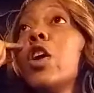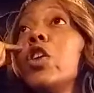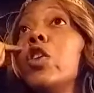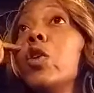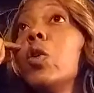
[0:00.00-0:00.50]

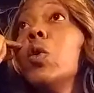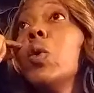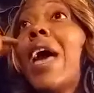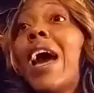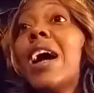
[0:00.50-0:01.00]
you
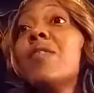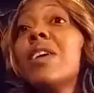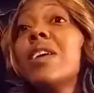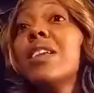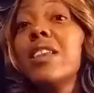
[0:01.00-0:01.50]
have
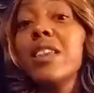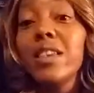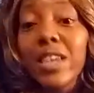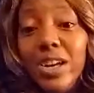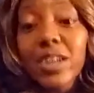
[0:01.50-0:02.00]

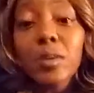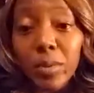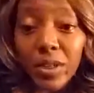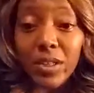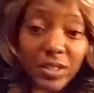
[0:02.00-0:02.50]
nigger
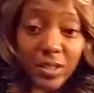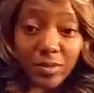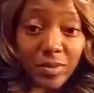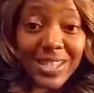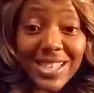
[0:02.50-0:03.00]
blood.
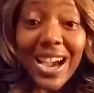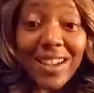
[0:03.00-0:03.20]
That's how